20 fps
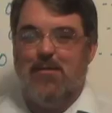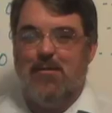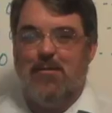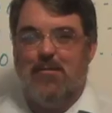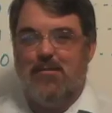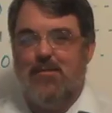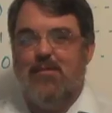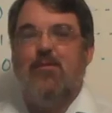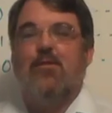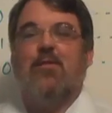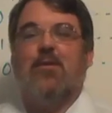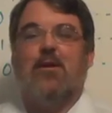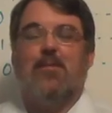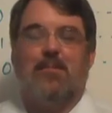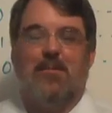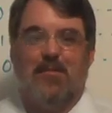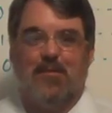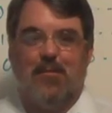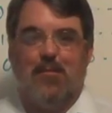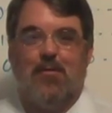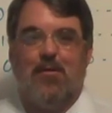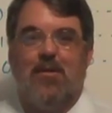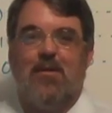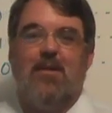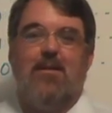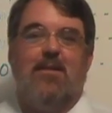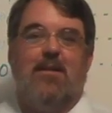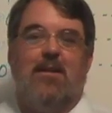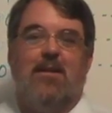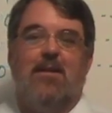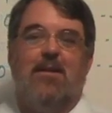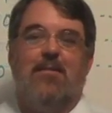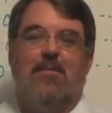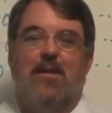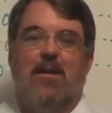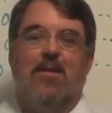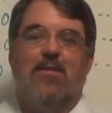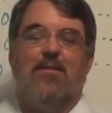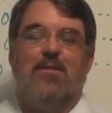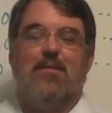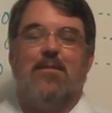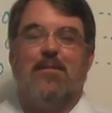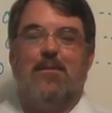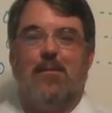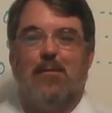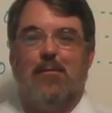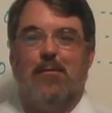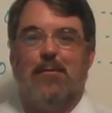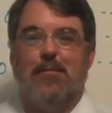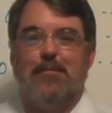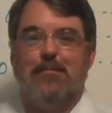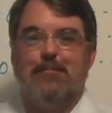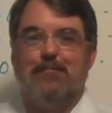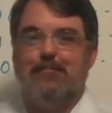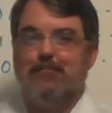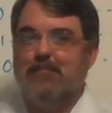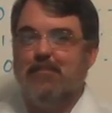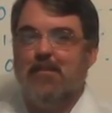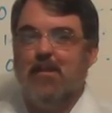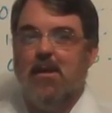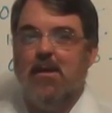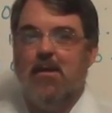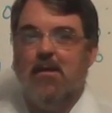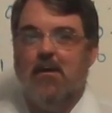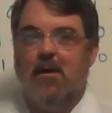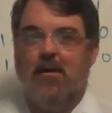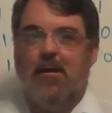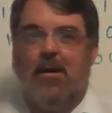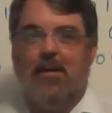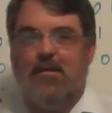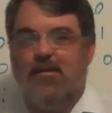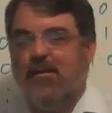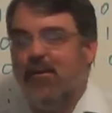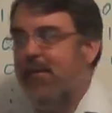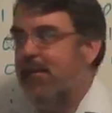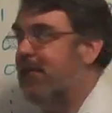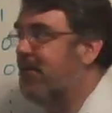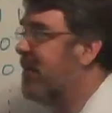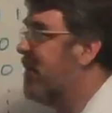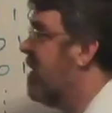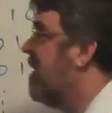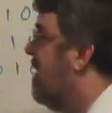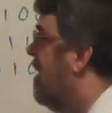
who took up his work and advanced it forward. All right, so